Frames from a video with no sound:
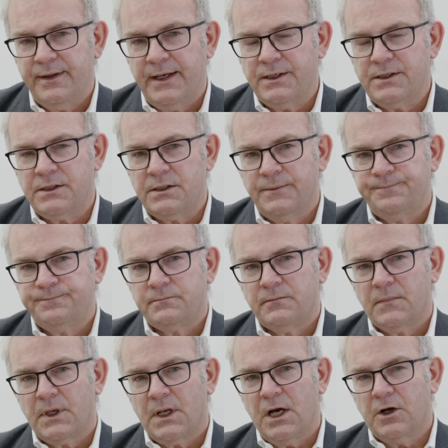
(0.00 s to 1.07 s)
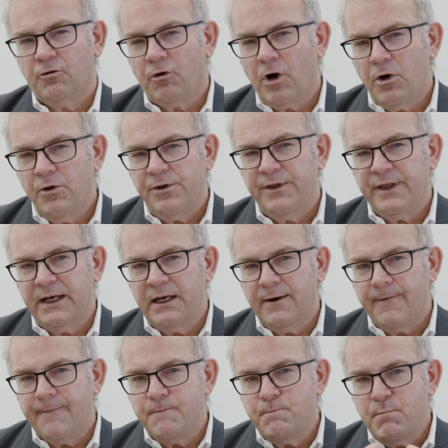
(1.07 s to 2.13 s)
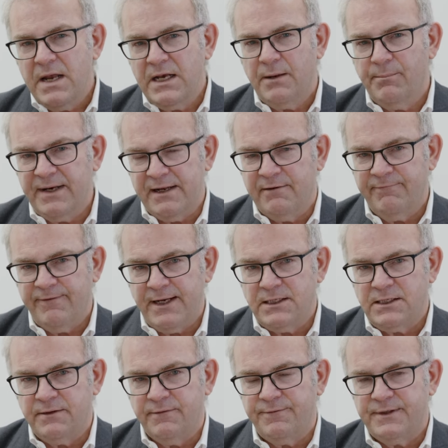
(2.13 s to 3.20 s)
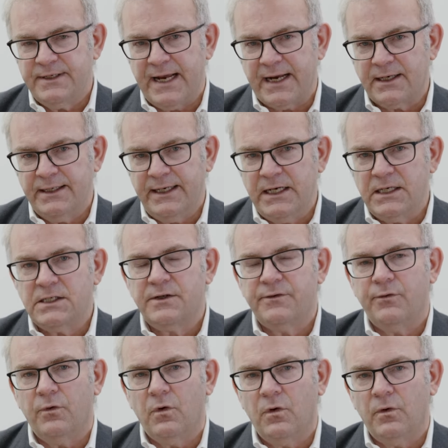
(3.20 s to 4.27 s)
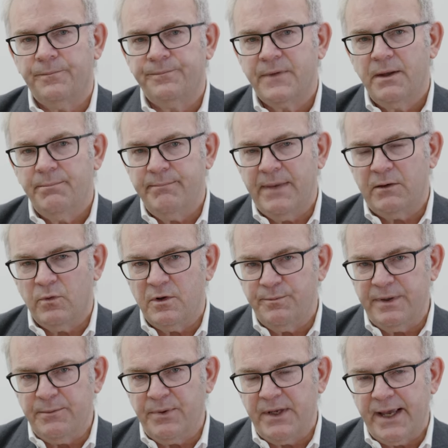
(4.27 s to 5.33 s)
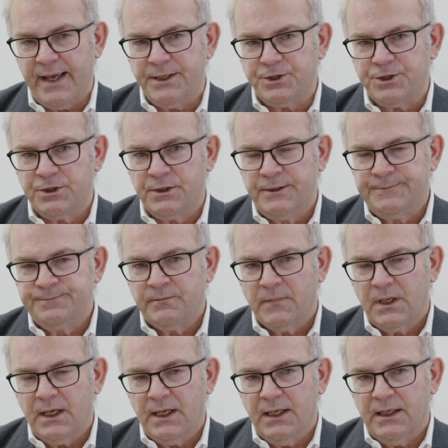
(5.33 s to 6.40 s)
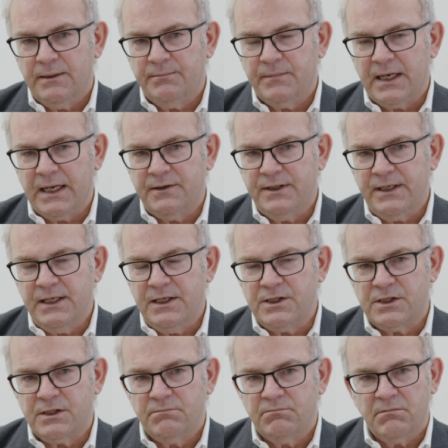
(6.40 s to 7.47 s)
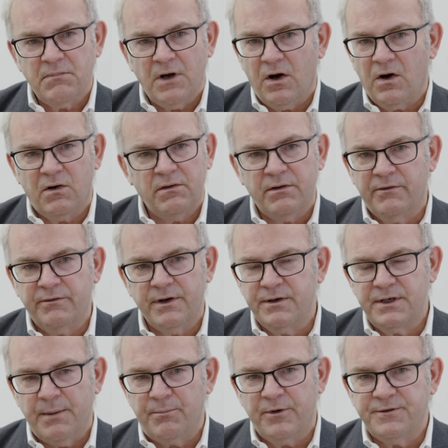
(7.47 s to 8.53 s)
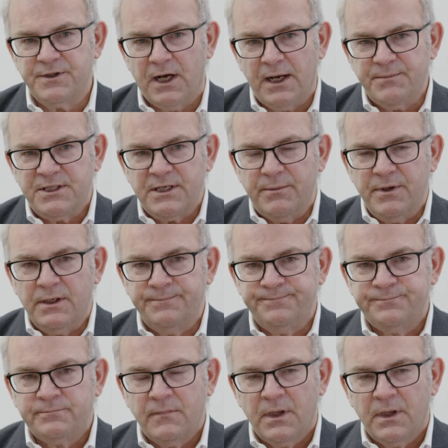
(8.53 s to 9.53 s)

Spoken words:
There's a growth in minimally invasive techniques for men with BPH. And these are of a number of types. Some are